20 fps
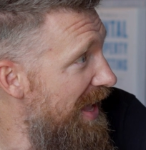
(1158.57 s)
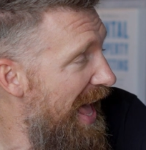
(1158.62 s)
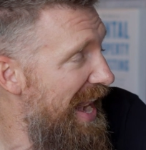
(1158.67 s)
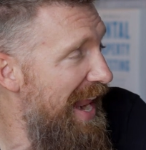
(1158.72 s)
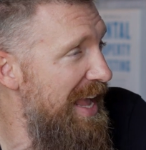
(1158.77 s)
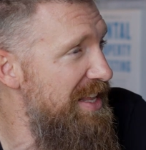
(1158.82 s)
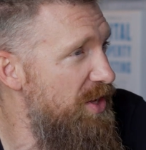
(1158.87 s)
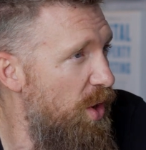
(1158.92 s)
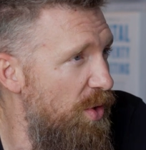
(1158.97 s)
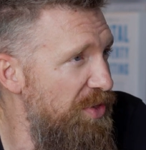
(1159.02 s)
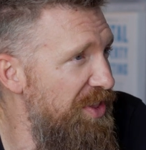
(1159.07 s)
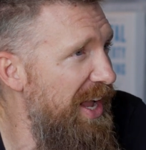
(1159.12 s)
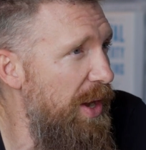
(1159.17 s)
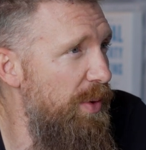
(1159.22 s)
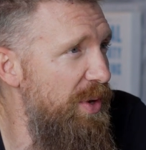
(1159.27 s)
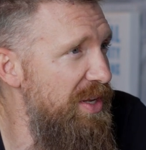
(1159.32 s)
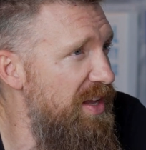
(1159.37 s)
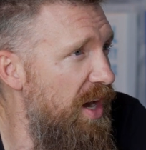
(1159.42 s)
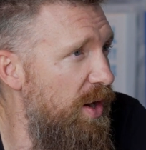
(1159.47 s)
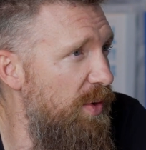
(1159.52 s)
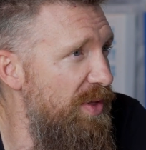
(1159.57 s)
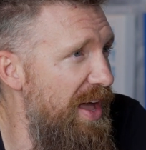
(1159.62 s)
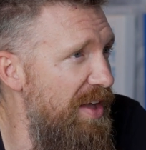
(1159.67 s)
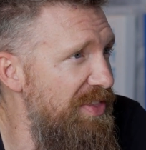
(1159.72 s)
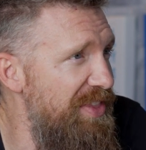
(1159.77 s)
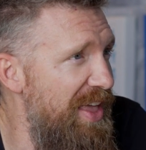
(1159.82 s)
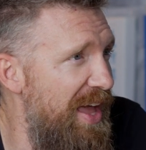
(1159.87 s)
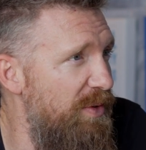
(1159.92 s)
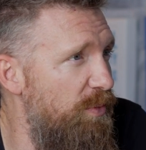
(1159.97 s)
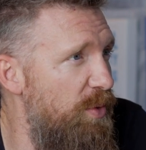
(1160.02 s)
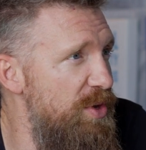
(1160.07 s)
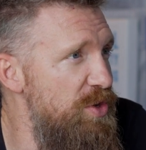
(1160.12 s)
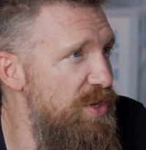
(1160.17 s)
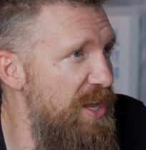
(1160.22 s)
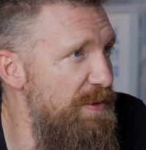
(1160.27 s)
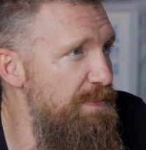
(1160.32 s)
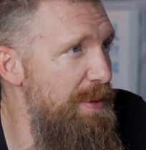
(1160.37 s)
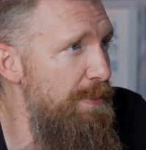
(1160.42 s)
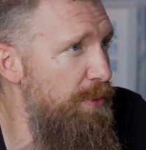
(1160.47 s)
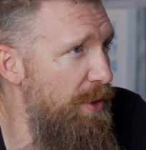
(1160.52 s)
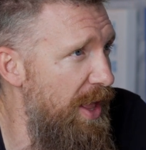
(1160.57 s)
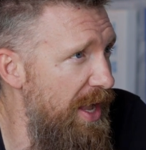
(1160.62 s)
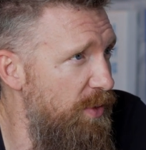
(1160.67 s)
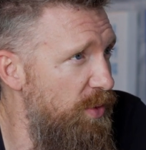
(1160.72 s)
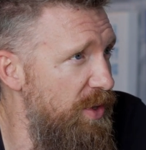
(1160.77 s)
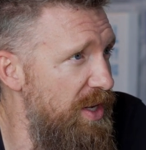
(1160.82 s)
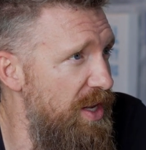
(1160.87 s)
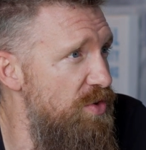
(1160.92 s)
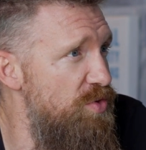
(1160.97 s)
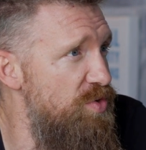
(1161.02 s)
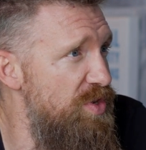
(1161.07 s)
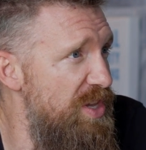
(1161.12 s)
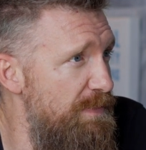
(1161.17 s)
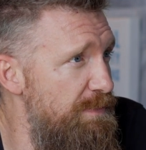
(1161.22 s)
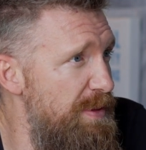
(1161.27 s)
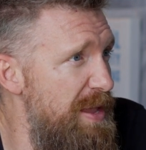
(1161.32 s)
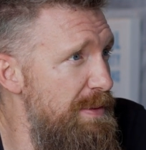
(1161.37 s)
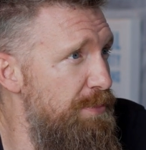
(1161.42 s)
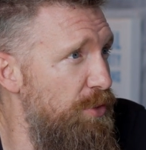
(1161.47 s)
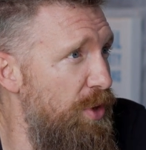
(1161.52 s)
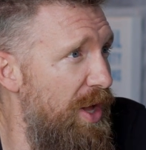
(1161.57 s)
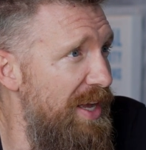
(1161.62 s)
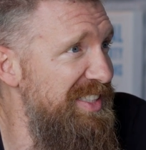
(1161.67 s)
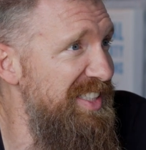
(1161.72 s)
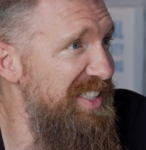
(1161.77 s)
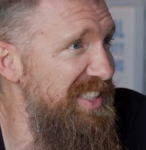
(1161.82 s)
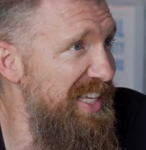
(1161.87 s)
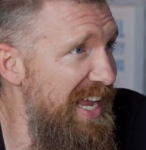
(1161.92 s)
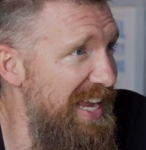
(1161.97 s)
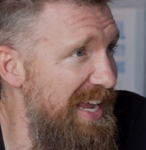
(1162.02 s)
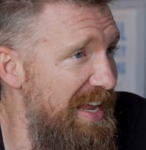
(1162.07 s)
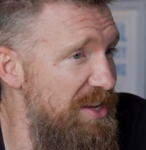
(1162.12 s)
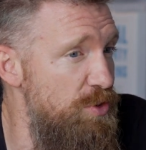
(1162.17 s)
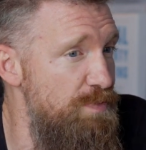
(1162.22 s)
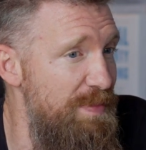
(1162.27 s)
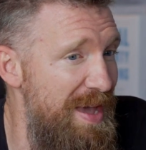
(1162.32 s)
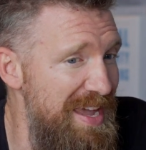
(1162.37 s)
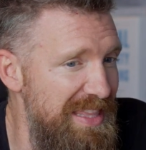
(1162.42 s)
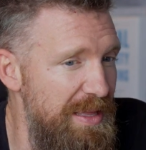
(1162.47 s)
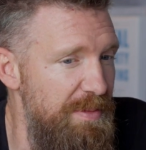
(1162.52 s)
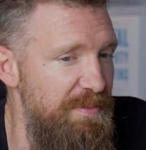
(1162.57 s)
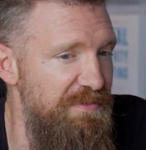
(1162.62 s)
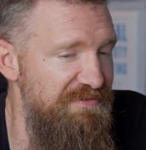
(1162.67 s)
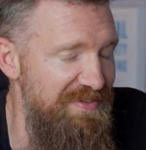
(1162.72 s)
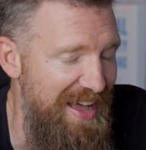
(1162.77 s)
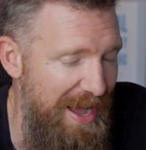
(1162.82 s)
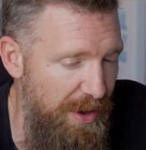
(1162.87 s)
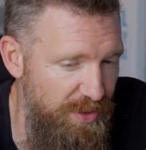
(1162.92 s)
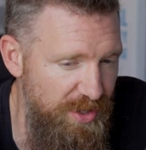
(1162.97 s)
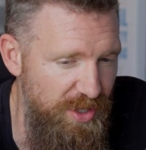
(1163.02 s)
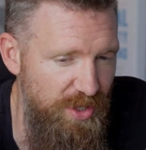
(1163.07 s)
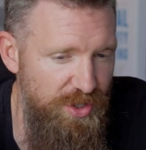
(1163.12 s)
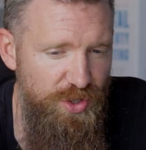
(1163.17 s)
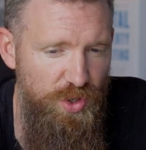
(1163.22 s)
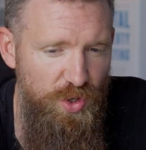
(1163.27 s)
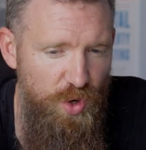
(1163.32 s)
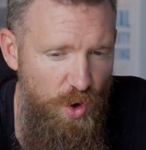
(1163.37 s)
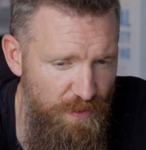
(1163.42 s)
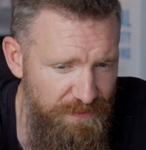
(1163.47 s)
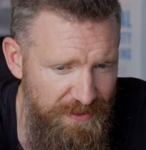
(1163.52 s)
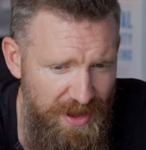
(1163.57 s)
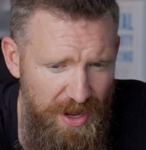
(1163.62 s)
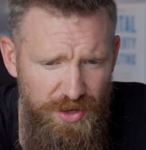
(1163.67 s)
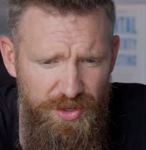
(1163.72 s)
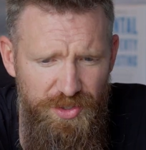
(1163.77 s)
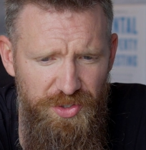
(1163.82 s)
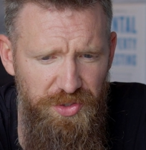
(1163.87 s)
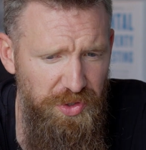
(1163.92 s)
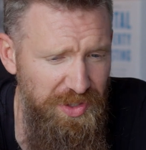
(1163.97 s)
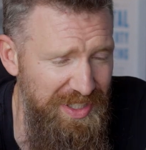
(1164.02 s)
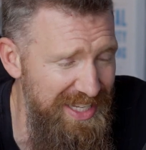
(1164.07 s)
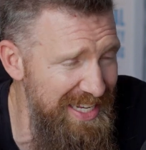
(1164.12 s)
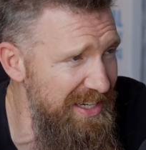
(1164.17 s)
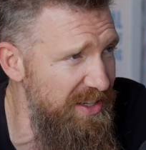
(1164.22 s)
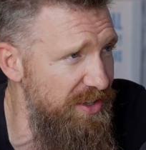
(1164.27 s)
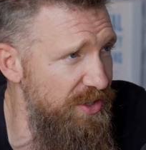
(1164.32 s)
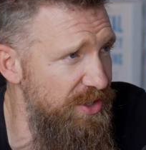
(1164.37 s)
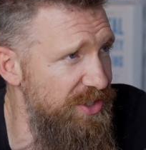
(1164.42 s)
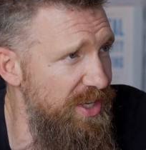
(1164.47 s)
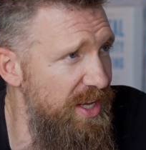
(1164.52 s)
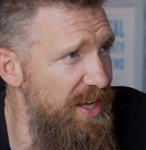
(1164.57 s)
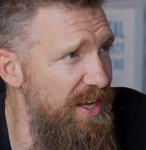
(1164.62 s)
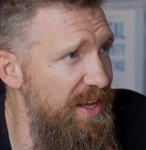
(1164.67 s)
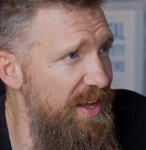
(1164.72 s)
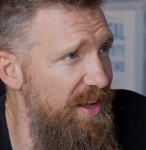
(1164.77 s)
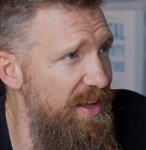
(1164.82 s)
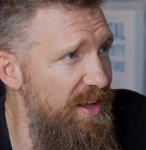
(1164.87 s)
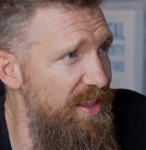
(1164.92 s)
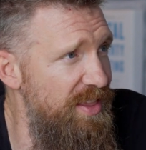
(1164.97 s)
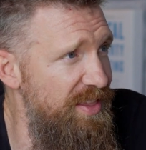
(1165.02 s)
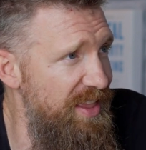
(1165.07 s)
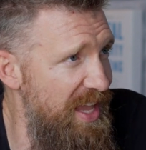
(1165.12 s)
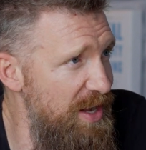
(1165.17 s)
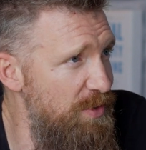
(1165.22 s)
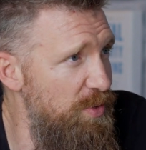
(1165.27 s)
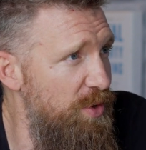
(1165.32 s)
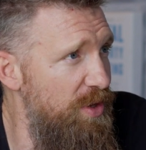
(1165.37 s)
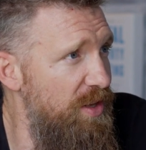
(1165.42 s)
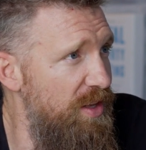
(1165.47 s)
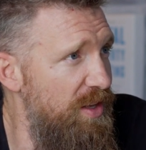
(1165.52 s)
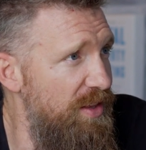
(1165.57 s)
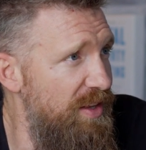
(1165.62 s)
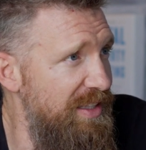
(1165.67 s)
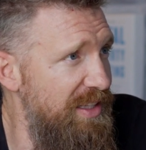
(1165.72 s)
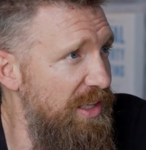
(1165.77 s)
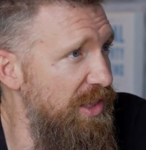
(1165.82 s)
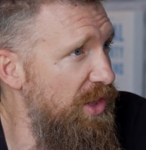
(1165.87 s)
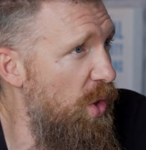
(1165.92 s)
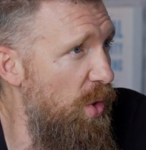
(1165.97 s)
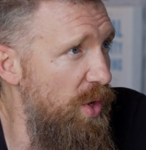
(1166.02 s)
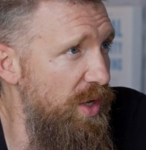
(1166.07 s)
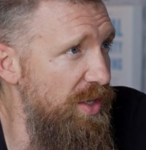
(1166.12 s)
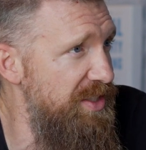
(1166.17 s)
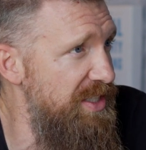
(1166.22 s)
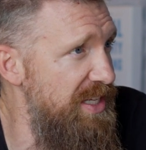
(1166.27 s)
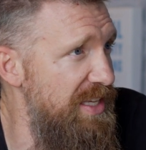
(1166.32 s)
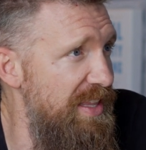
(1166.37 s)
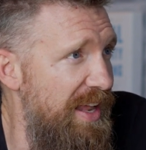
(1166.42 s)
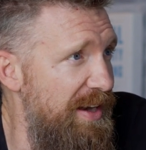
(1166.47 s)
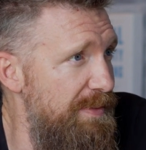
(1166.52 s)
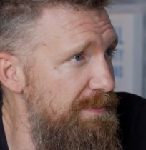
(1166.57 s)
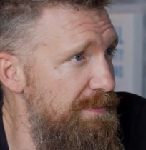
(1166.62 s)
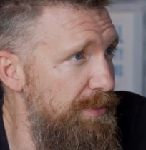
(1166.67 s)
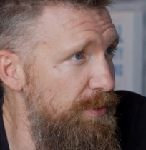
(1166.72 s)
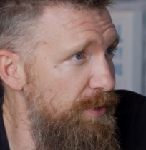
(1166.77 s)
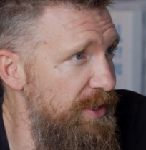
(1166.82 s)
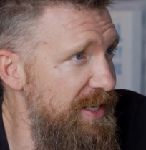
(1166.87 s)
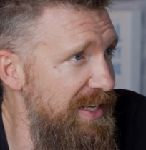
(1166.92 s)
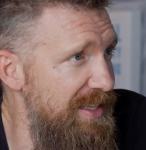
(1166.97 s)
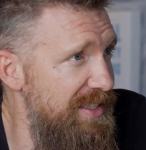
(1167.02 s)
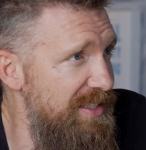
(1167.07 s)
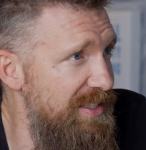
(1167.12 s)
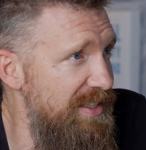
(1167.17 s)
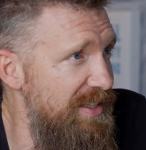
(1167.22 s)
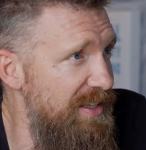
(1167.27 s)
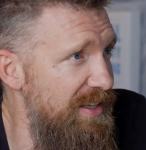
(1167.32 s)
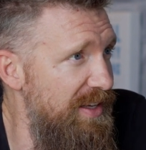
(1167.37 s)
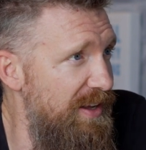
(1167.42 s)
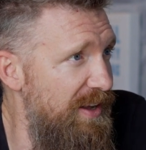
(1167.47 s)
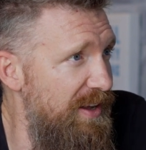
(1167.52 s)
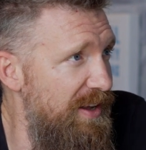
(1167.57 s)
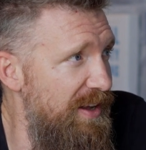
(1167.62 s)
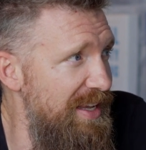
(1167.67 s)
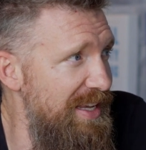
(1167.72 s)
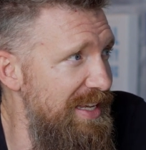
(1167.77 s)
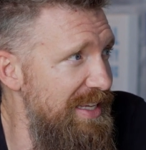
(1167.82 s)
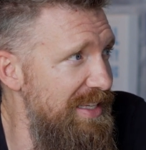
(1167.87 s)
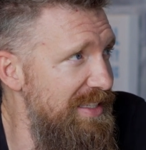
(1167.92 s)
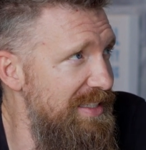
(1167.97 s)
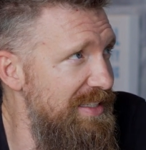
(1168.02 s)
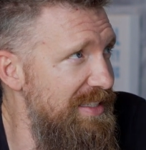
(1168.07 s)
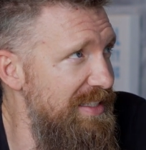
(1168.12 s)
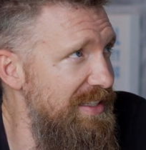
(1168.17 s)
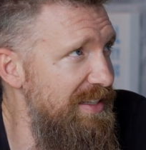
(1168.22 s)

and I don't think I would have done it without that. When you give people equity and you give people a say and you make them founders or co-founders or leaders, they will, like, the loyalty that it breeds is